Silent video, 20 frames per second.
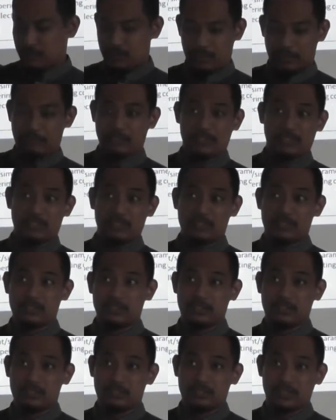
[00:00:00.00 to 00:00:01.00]
everything is
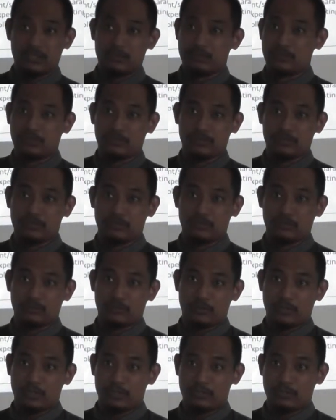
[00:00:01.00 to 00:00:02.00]
here. They
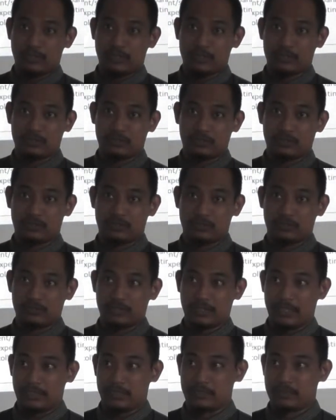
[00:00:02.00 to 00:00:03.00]
don't need to ask
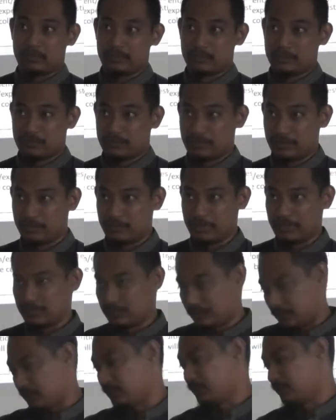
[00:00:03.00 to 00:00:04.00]
on that. Right?
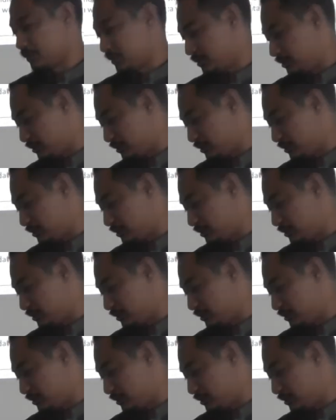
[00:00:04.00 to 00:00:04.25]
Meaning okay,